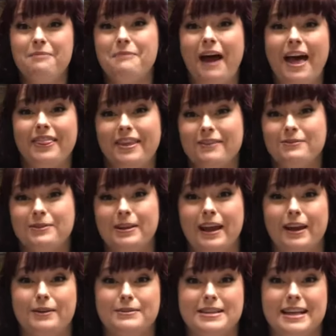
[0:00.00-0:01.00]
up, and then we'll
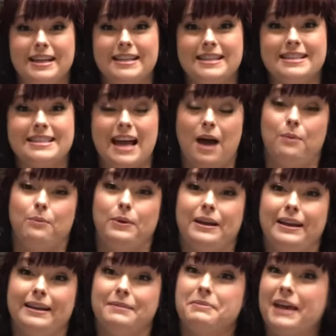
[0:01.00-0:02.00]
get our tins and
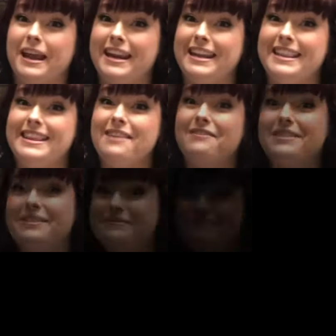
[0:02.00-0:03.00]
we'll get it in the oven.